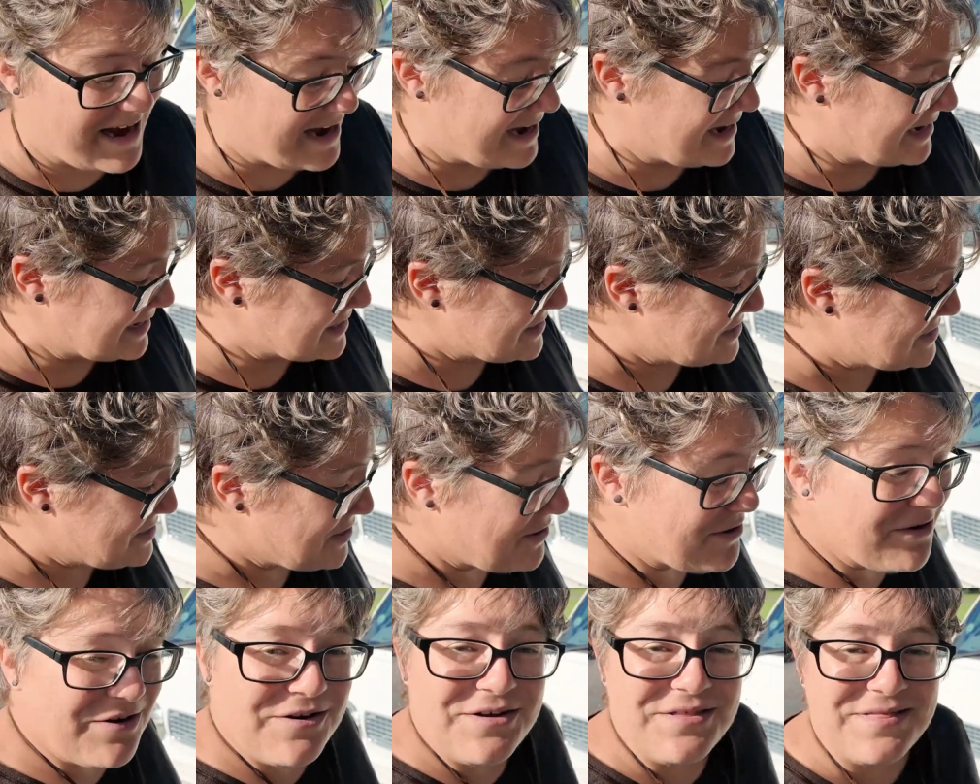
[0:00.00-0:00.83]
Uh,
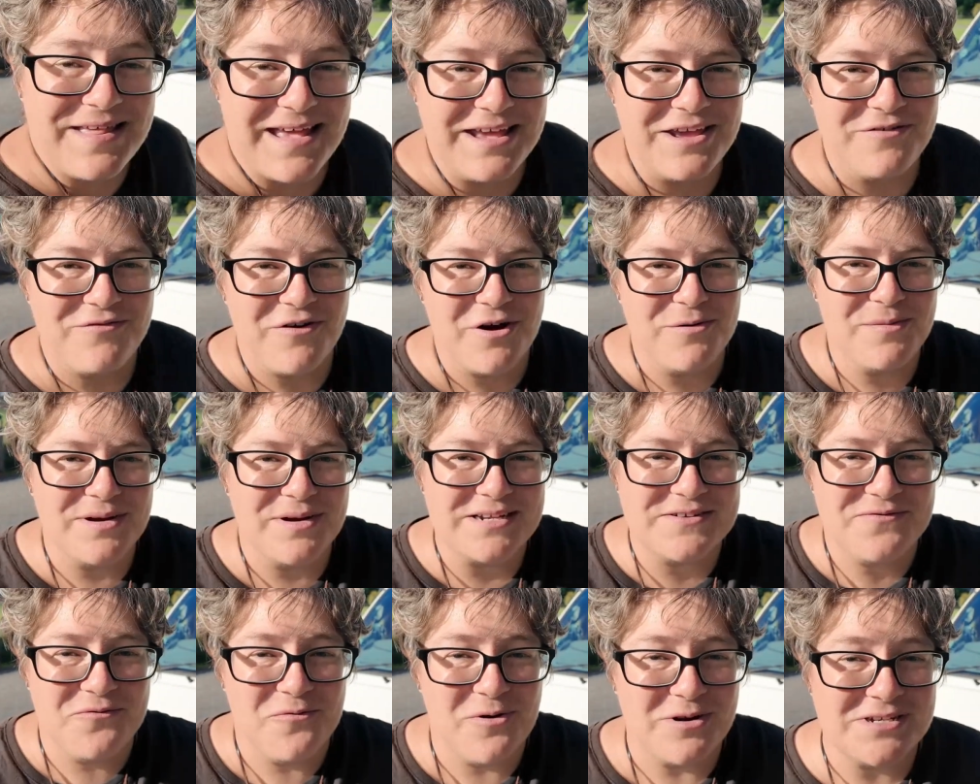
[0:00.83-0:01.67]
so thank you very
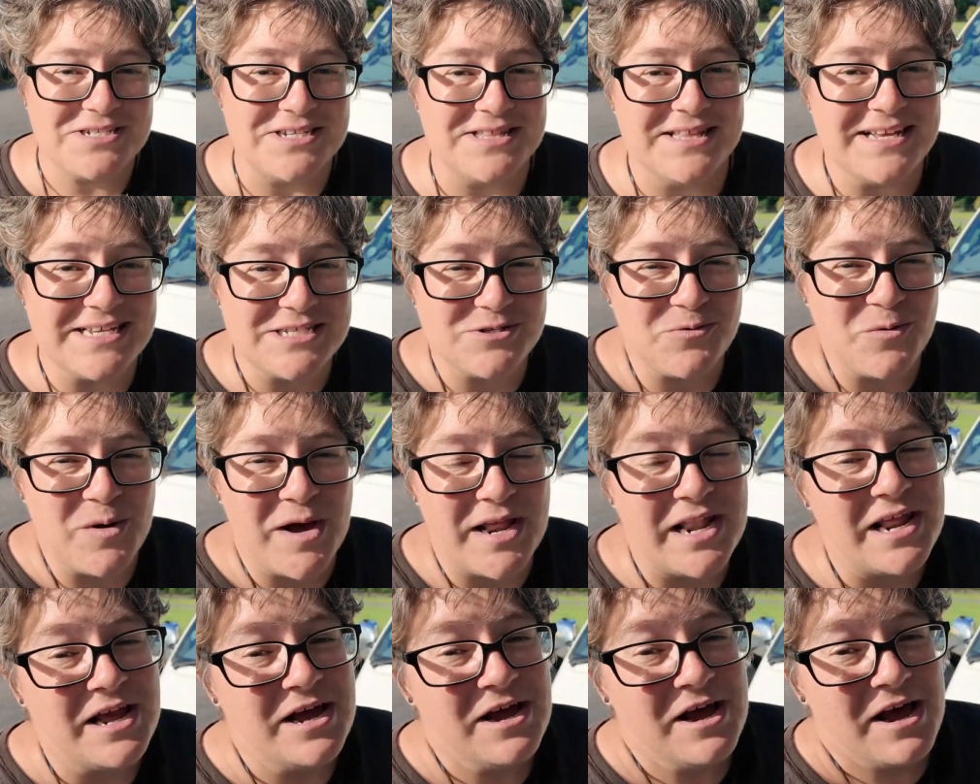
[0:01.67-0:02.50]
much for watching this
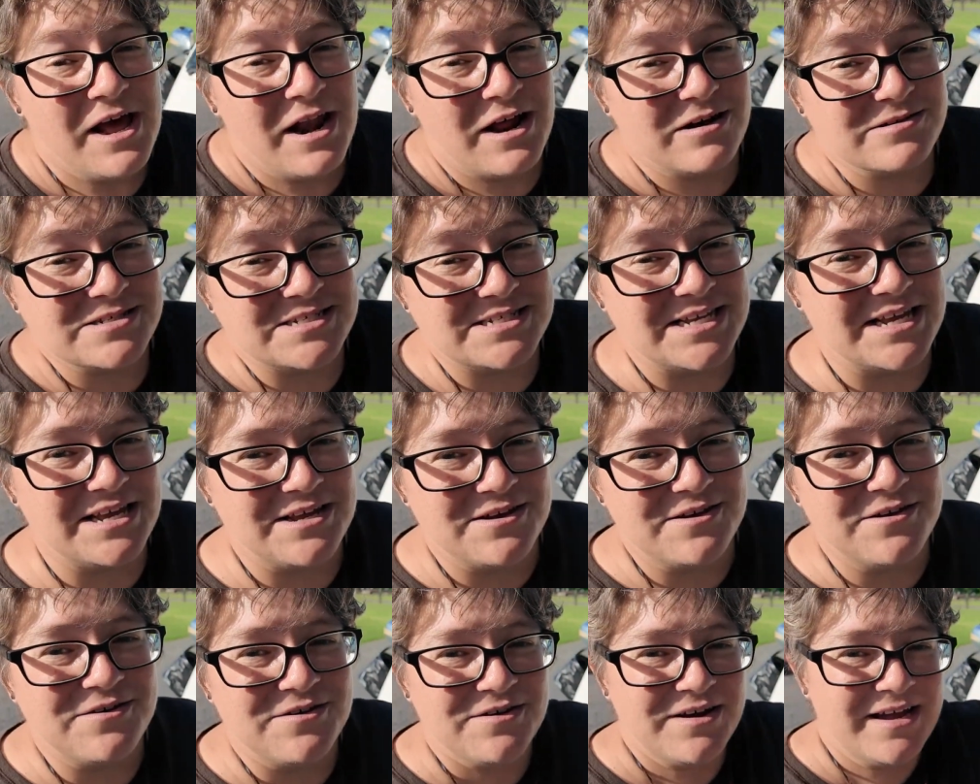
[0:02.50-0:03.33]
one and I'll
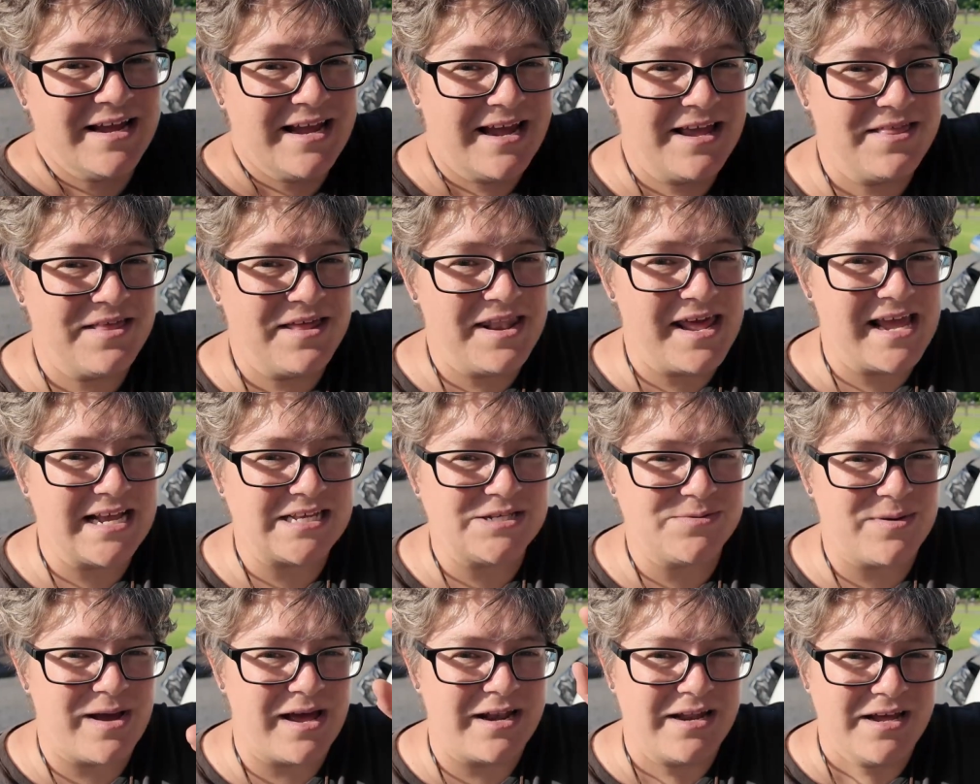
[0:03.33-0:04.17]
see you in the
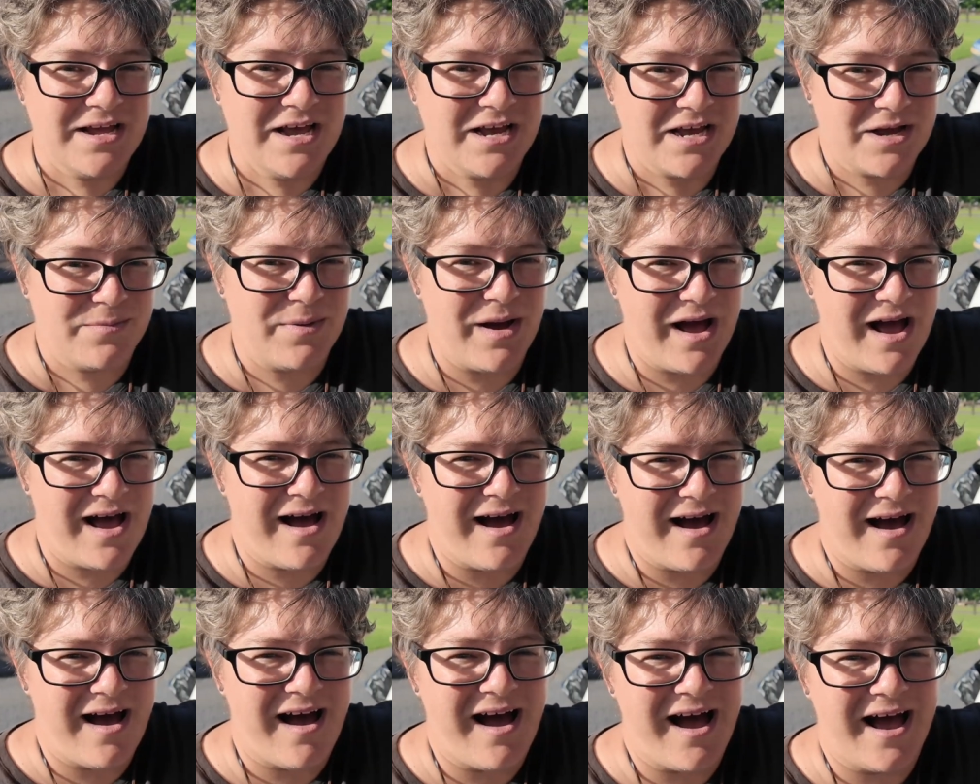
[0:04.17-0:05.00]
next one.
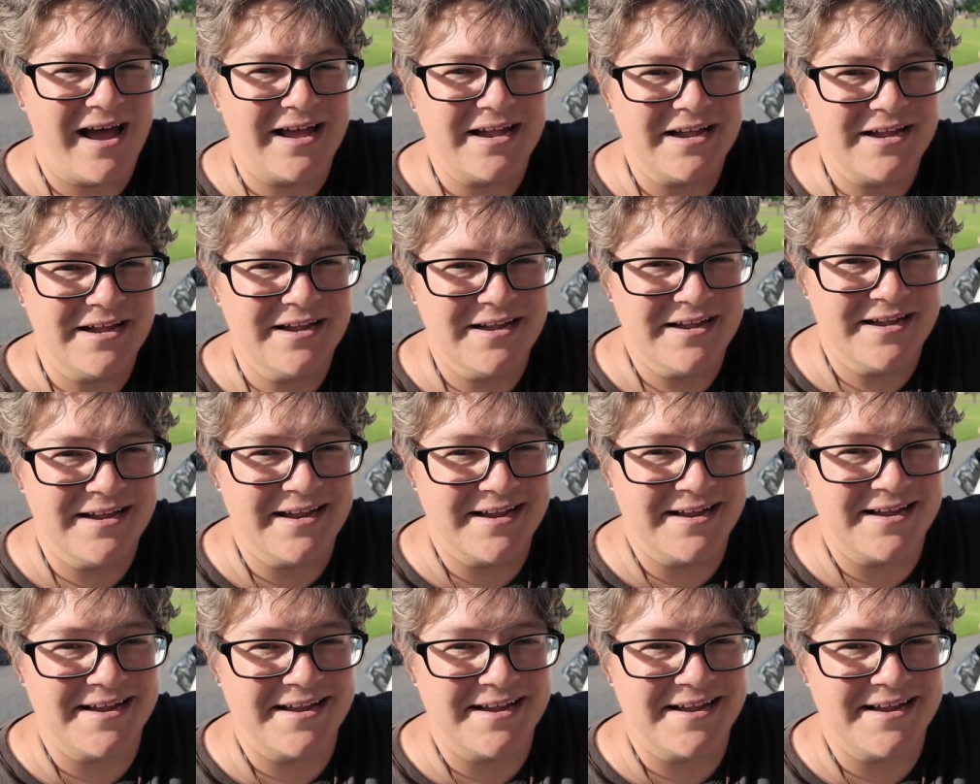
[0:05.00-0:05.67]
Goodbye!